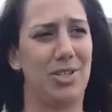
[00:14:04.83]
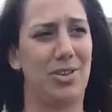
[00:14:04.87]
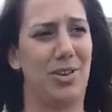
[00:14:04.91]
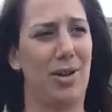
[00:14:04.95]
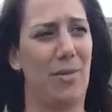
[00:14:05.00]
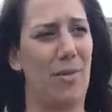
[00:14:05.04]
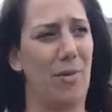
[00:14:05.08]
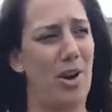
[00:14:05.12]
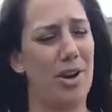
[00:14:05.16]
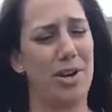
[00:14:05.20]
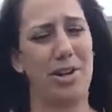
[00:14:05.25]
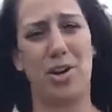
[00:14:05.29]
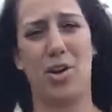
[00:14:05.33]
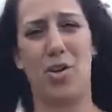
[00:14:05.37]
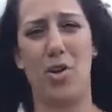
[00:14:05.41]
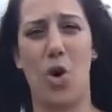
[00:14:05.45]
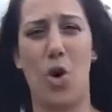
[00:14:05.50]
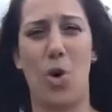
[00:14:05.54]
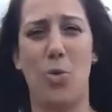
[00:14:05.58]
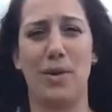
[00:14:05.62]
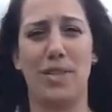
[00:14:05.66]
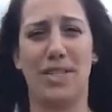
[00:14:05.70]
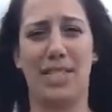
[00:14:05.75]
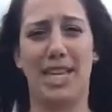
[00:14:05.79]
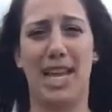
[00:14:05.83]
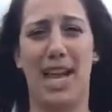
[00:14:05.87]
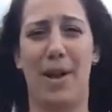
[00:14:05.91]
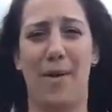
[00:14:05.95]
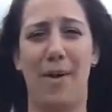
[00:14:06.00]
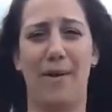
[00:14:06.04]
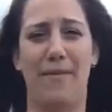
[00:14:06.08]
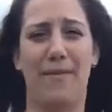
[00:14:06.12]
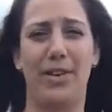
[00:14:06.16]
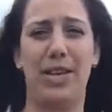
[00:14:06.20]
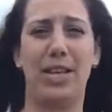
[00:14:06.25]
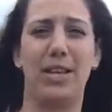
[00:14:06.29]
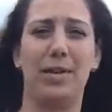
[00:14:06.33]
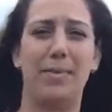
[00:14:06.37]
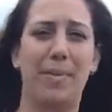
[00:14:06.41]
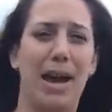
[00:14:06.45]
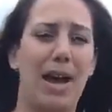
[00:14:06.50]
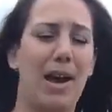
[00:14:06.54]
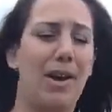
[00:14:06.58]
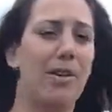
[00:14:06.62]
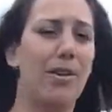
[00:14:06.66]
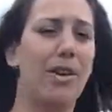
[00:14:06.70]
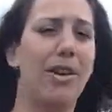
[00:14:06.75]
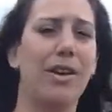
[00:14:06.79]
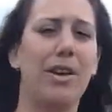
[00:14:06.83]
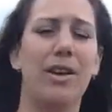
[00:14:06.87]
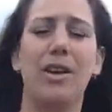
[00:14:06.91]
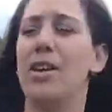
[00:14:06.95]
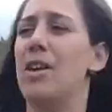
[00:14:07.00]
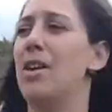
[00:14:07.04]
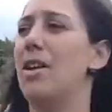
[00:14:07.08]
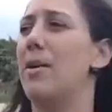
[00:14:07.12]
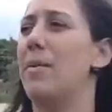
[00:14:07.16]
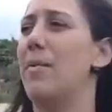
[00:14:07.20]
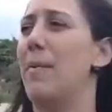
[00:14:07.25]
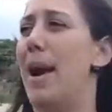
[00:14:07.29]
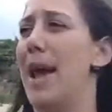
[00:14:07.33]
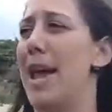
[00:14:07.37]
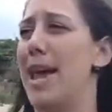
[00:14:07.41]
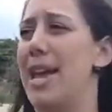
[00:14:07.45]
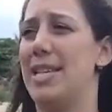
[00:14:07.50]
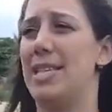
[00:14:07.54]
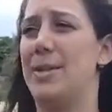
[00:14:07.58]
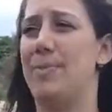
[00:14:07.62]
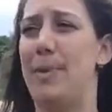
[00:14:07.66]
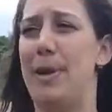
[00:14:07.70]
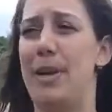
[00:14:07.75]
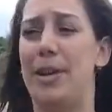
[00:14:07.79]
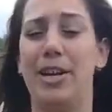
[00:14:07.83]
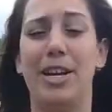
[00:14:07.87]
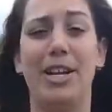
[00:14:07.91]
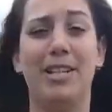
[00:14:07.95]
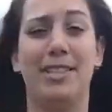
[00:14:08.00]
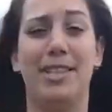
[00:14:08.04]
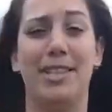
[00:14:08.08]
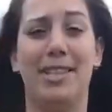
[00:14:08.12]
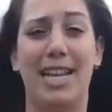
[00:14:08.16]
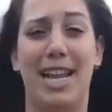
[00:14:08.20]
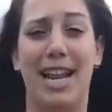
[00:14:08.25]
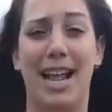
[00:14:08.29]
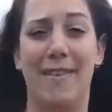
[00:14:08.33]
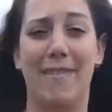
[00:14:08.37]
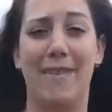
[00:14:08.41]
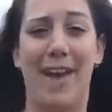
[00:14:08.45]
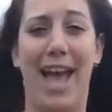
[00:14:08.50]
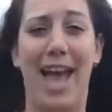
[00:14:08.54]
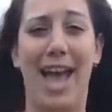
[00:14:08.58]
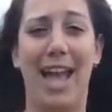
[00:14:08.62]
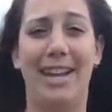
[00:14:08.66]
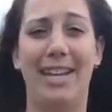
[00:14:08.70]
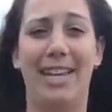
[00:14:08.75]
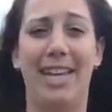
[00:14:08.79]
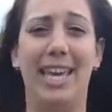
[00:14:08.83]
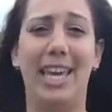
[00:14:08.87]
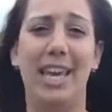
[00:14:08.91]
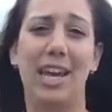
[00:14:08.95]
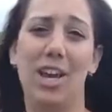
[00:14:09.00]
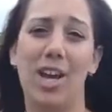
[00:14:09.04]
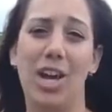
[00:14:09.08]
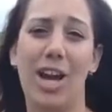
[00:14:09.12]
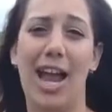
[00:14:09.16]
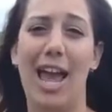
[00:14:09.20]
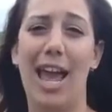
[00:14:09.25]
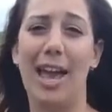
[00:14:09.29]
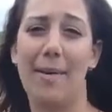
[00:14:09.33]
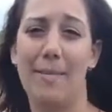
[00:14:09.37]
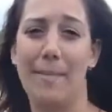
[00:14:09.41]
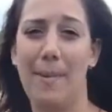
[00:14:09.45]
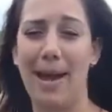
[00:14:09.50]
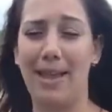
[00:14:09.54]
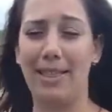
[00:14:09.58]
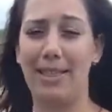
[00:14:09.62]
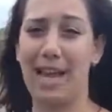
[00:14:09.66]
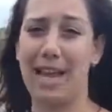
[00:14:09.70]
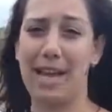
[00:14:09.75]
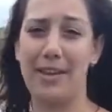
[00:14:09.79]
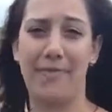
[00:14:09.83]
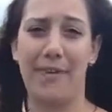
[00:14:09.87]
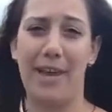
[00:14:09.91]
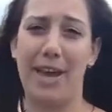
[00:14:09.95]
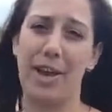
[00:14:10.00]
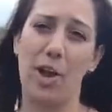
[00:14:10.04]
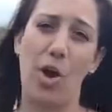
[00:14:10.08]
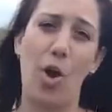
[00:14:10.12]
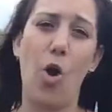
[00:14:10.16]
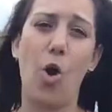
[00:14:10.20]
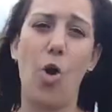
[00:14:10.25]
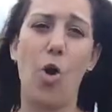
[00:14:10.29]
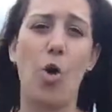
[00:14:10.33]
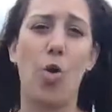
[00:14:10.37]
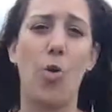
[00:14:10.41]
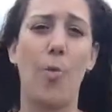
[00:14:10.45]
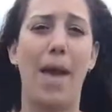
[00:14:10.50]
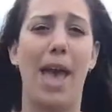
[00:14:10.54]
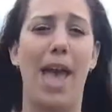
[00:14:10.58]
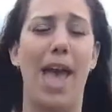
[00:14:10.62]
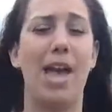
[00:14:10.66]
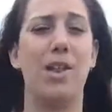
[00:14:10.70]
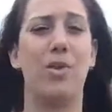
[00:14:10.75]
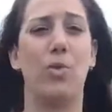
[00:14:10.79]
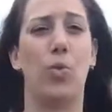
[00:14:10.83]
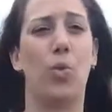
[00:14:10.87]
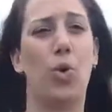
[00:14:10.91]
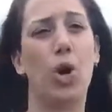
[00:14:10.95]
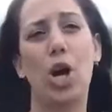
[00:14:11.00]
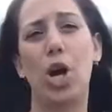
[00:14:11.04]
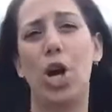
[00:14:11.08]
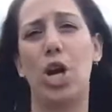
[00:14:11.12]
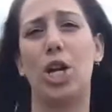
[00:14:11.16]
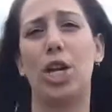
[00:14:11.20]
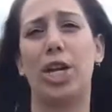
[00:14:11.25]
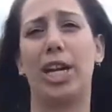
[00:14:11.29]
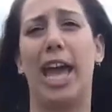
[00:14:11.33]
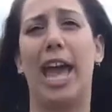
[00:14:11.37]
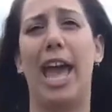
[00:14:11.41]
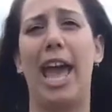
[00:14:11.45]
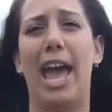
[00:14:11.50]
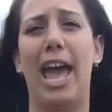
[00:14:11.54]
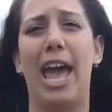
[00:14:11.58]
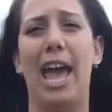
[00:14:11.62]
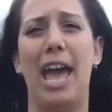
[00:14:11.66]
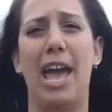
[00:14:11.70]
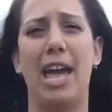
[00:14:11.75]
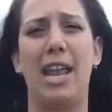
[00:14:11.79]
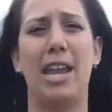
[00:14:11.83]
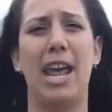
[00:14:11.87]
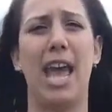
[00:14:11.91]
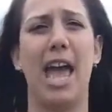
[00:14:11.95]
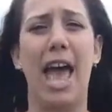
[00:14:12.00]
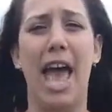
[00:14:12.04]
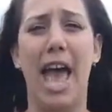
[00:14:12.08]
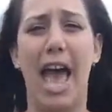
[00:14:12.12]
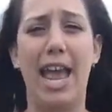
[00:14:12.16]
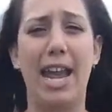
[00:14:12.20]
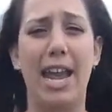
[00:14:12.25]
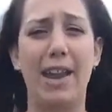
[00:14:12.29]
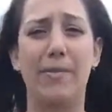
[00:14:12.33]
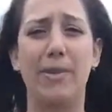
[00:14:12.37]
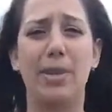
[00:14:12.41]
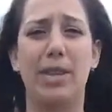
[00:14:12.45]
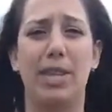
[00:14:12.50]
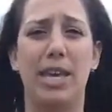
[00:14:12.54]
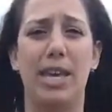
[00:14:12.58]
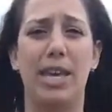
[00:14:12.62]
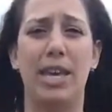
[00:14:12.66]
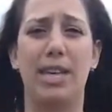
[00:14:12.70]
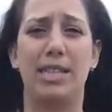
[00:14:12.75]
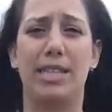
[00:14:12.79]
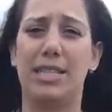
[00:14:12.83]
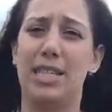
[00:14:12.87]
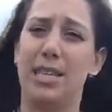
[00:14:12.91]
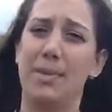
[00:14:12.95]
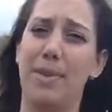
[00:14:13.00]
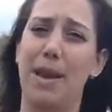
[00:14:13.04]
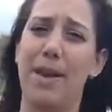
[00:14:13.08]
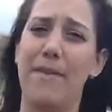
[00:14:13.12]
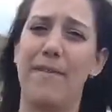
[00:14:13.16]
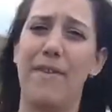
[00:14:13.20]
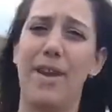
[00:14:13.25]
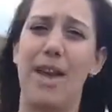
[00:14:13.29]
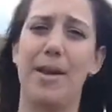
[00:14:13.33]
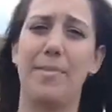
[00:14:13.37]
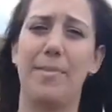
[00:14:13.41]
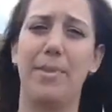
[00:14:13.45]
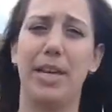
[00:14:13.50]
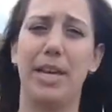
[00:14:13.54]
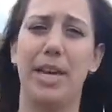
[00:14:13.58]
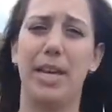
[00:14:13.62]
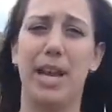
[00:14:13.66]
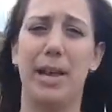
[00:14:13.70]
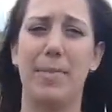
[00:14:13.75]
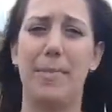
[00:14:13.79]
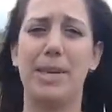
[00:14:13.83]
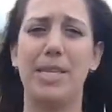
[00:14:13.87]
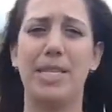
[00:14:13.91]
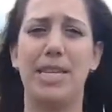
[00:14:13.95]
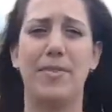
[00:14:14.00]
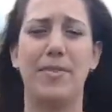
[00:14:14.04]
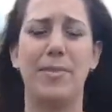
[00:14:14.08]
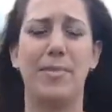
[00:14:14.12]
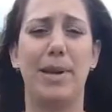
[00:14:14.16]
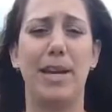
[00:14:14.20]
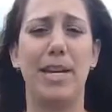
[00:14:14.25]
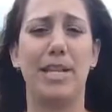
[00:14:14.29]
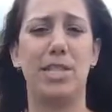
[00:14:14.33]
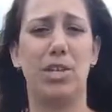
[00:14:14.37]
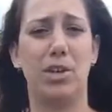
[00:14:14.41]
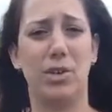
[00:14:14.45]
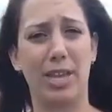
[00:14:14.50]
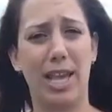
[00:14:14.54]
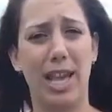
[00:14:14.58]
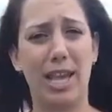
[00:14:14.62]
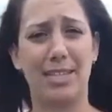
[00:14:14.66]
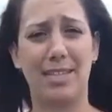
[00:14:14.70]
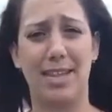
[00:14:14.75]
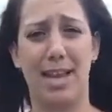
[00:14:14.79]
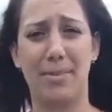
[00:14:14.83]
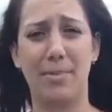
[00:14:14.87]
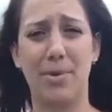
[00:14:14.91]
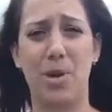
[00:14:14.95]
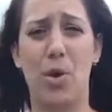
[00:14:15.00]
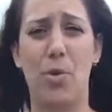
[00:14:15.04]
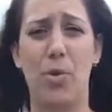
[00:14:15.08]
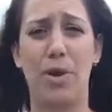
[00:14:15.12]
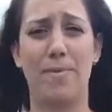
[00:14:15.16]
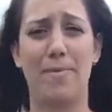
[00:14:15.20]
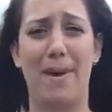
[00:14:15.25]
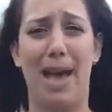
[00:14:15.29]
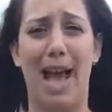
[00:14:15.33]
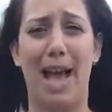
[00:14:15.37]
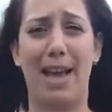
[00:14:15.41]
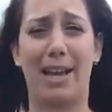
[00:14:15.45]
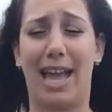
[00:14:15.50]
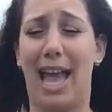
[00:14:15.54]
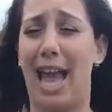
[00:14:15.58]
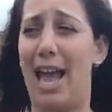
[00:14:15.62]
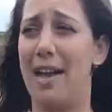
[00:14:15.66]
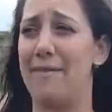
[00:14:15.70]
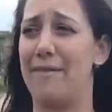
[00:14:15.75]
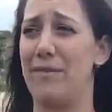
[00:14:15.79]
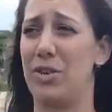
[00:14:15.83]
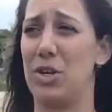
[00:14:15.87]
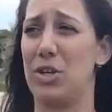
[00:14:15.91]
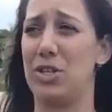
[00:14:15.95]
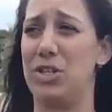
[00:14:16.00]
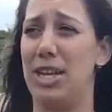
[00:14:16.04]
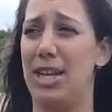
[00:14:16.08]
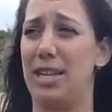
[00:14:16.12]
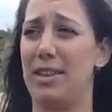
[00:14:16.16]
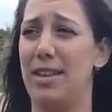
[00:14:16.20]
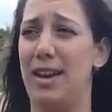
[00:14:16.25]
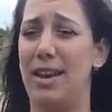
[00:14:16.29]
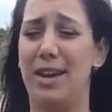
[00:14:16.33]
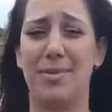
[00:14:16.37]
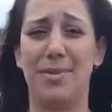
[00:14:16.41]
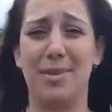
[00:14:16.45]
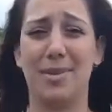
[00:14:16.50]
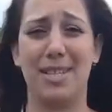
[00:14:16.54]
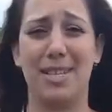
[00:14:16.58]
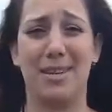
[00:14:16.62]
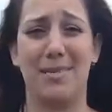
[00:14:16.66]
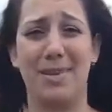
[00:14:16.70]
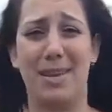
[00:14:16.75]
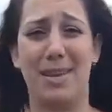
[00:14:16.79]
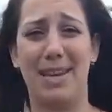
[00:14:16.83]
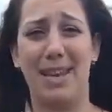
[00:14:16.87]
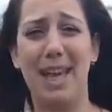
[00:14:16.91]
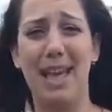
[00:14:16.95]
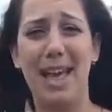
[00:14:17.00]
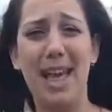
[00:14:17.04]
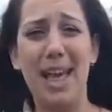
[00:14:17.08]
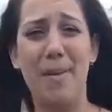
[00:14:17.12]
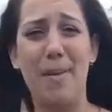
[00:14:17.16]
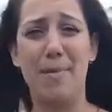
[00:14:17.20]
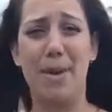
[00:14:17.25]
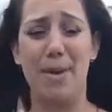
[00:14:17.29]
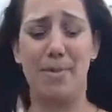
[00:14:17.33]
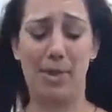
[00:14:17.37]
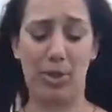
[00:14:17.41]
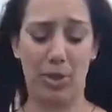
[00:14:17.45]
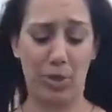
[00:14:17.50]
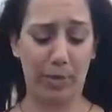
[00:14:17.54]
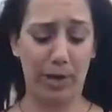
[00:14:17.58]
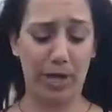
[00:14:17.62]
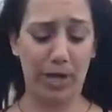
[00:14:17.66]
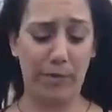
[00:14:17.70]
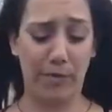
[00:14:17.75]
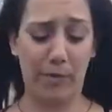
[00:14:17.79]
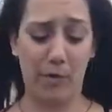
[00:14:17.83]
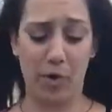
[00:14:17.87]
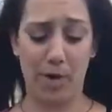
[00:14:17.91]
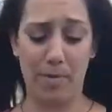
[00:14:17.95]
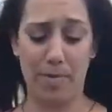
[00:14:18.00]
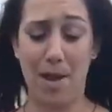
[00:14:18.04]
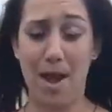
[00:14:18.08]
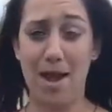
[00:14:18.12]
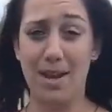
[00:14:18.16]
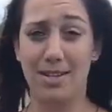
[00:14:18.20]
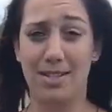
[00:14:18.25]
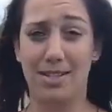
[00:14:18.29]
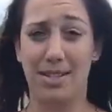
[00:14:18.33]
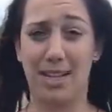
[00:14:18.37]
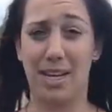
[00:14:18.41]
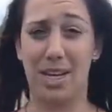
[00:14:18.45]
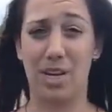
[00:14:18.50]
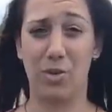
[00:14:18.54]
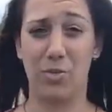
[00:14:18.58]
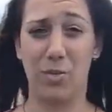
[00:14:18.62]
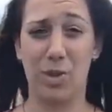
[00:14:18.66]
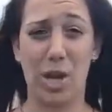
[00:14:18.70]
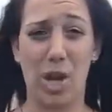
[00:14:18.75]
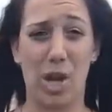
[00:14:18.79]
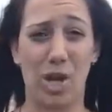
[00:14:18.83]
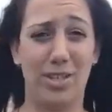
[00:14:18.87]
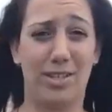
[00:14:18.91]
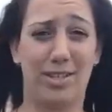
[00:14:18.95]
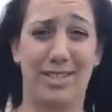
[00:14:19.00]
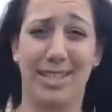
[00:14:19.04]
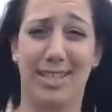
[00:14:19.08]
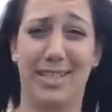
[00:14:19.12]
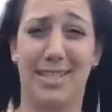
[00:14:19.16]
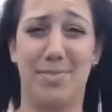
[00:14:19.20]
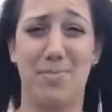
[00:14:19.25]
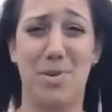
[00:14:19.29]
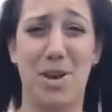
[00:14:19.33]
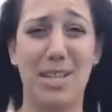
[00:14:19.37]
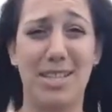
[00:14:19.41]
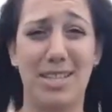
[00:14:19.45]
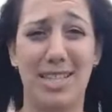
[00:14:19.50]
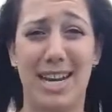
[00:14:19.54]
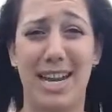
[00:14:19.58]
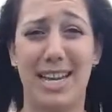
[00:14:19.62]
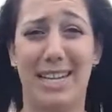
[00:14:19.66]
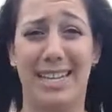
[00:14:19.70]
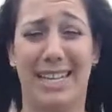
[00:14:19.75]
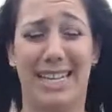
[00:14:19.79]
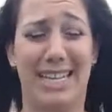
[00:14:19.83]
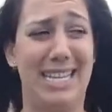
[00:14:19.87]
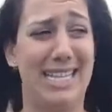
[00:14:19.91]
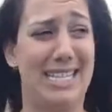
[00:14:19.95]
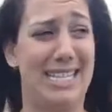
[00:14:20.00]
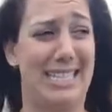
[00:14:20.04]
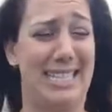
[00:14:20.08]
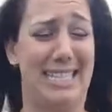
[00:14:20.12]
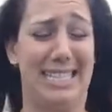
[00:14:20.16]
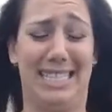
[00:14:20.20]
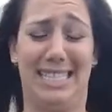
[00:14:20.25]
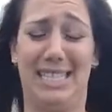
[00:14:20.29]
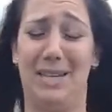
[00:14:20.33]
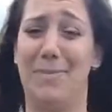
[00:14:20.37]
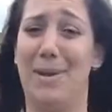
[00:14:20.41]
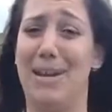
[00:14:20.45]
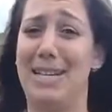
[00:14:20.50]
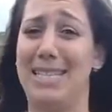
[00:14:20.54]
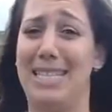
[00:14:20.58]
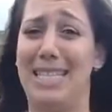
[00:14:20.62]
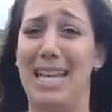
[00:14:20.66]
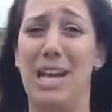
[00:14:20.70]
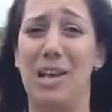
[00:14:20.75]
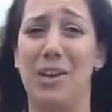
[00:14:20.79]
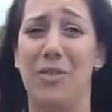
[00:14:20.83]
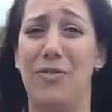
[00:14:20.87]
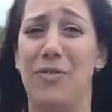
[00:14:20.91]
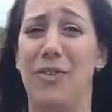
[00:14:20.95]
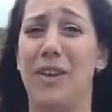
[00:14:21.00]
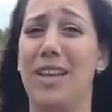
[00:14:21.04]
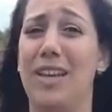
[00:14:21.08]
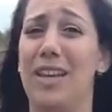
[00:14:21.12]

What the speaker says: So I want to go home and see how I feel about my experiences that I've had here and my life at home and work and everything, and see my family, and I miss everybody. So yes, I'm going back. At first I thought it was going to be maybe 3 to 4 months, and here we are 6 months, and I can easily see myself